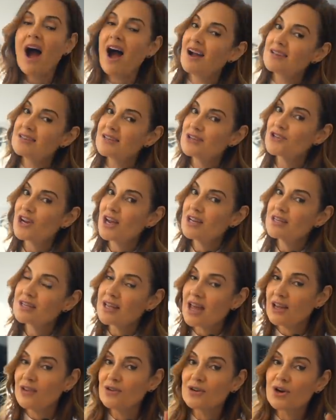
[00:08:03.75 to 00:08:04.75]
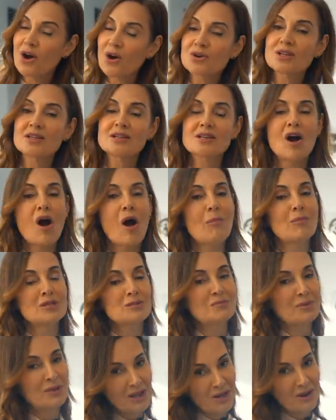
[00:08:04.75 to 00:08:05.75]
I suggest that you go to the comments
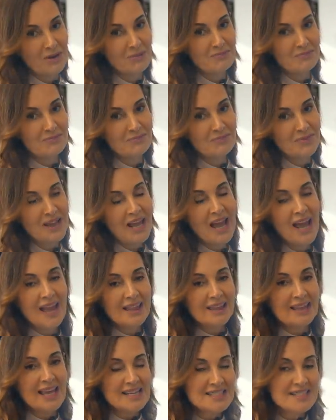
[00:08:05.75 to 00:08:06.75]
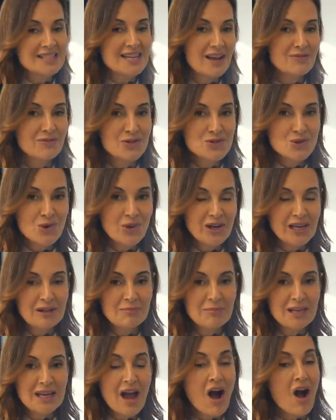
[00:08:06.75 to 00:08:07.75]
below. Thanks again for
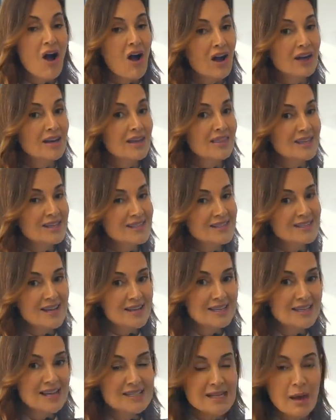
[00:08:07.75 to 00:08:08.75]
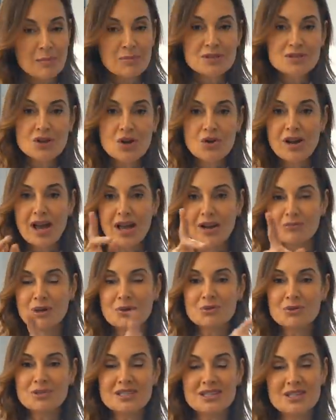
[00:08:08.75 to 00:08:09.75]
joining me on this Sunday's episode, and we
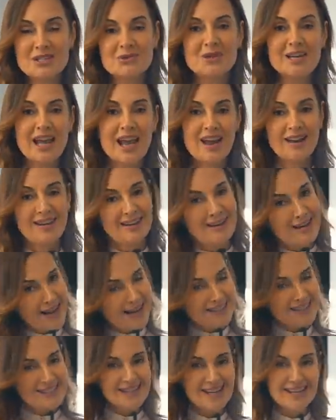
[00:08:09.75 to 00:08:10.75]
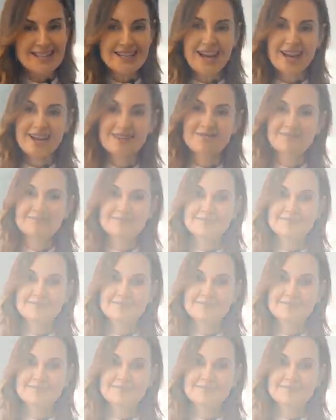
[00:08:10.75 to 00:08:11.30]
will see you again next Sunday.